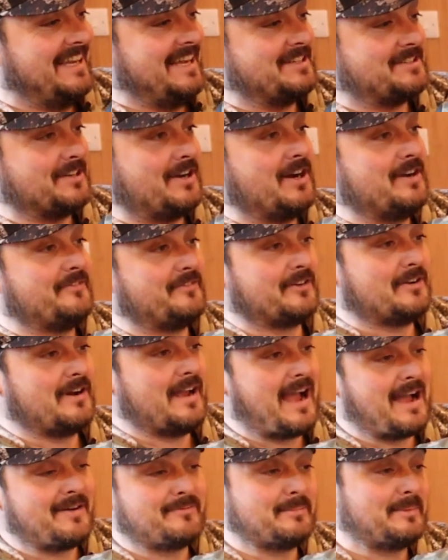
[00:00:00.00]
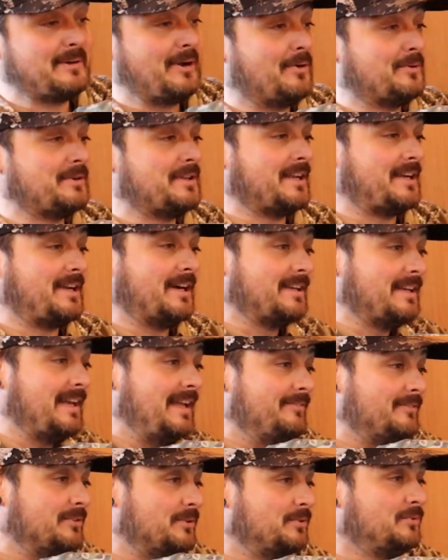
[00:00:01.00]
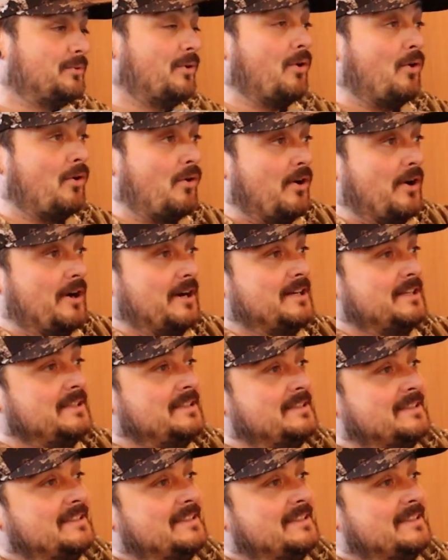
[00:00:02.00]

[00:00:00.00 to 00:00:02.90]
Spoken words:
It's either I haven't been holding the gun level or